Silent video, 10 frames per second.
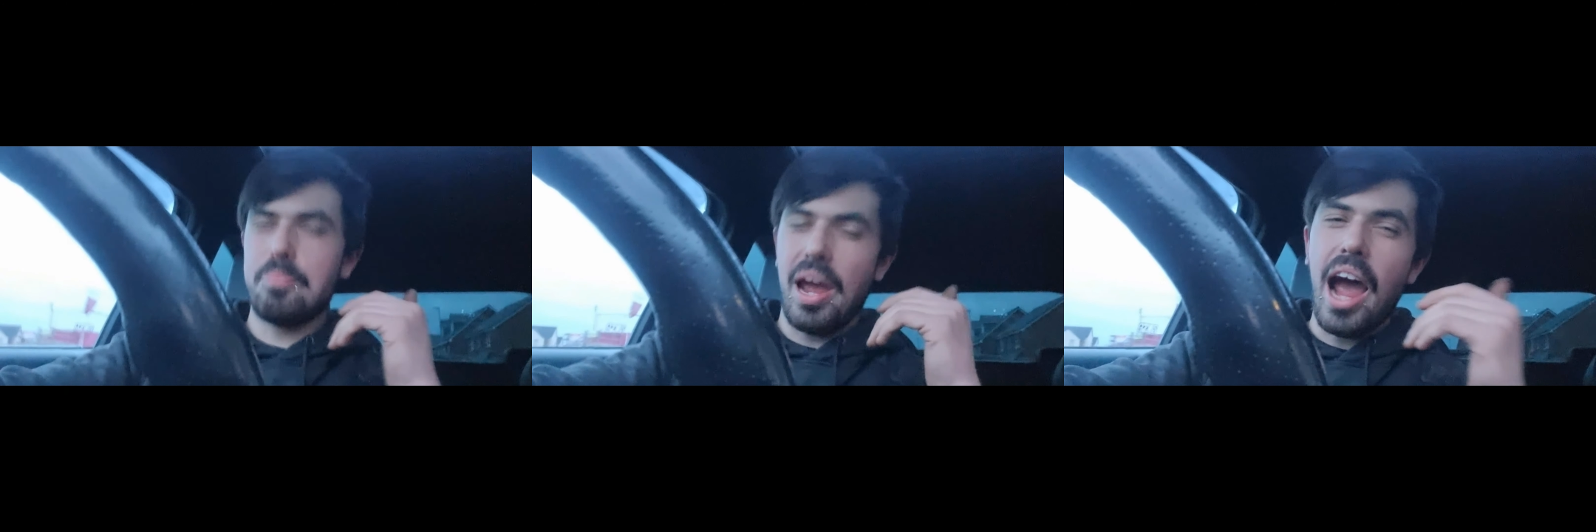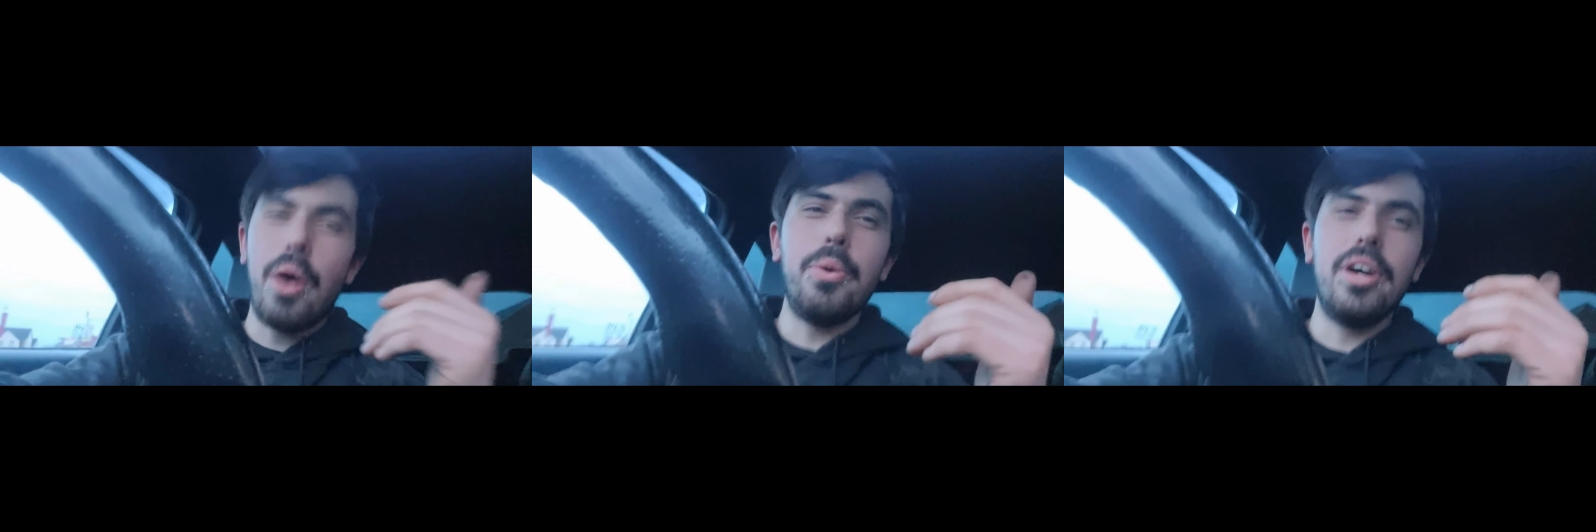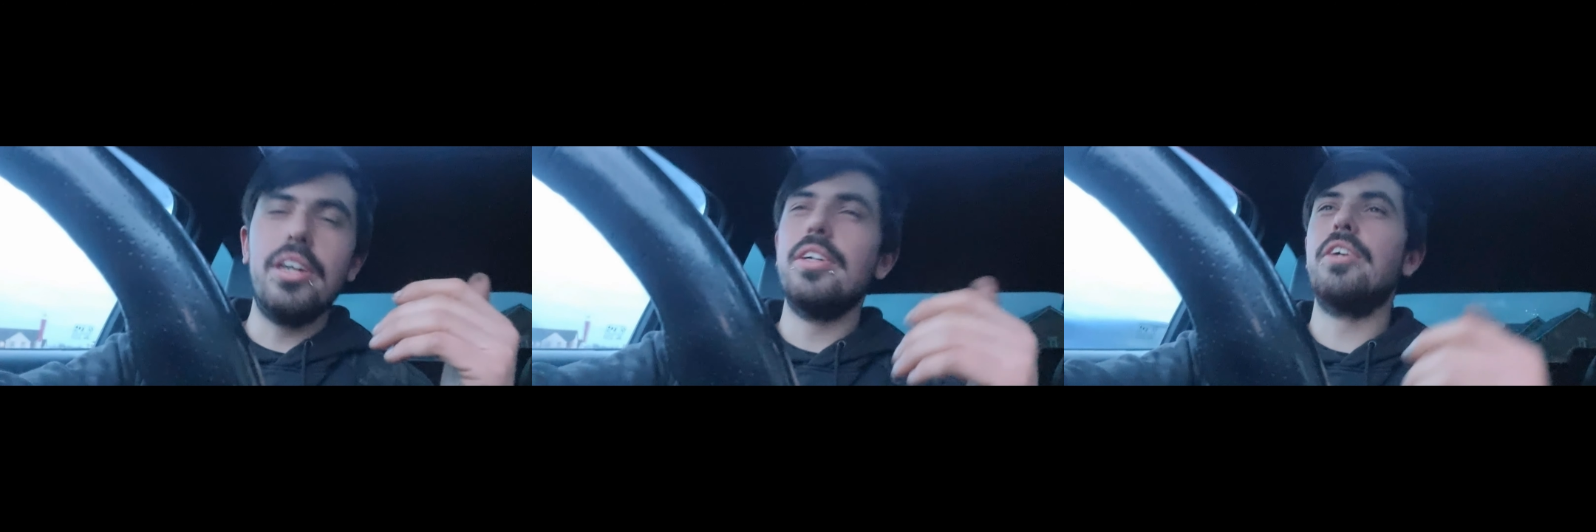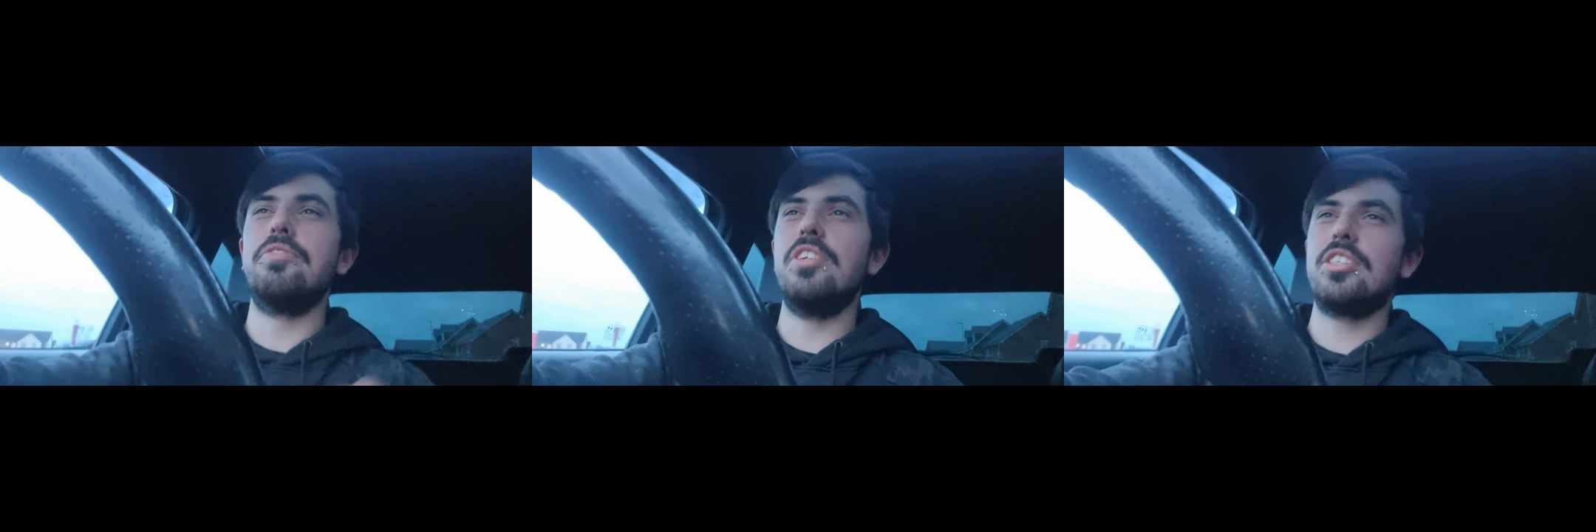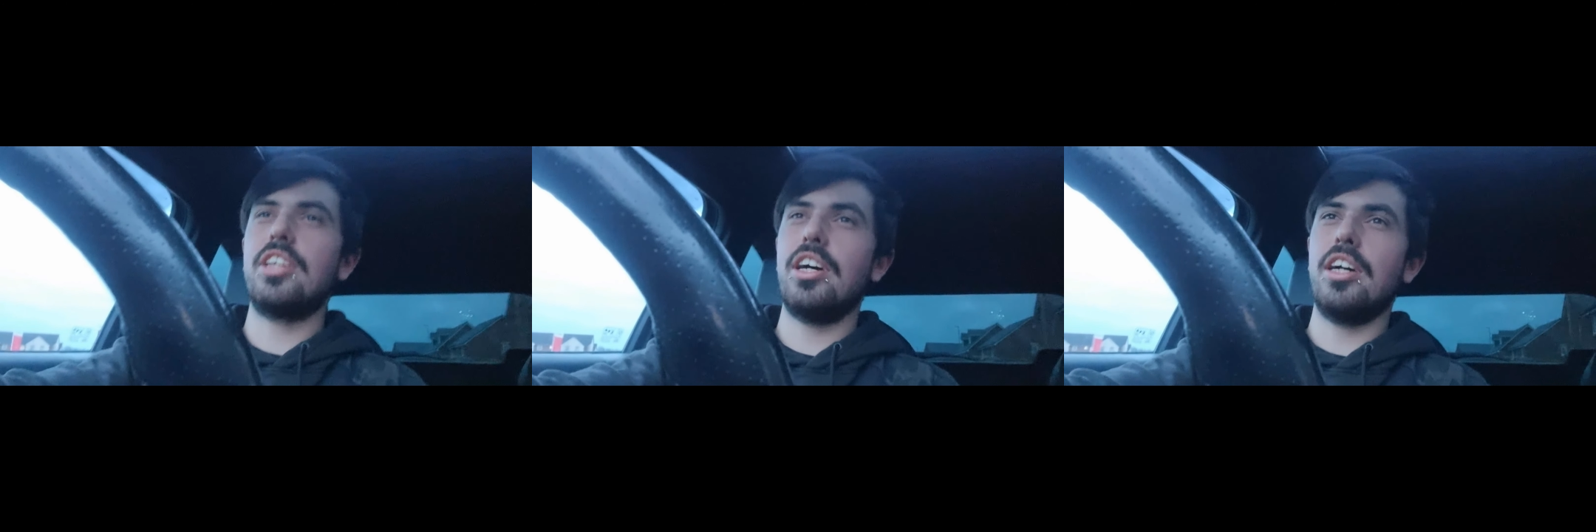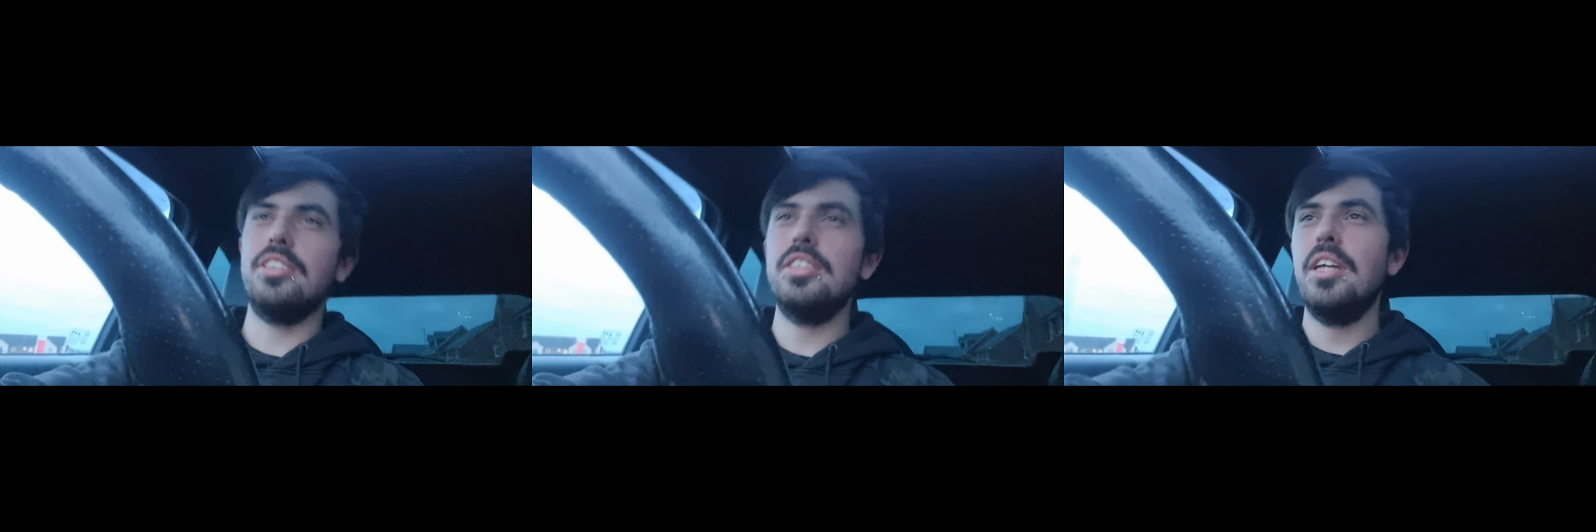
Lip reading: power of this car.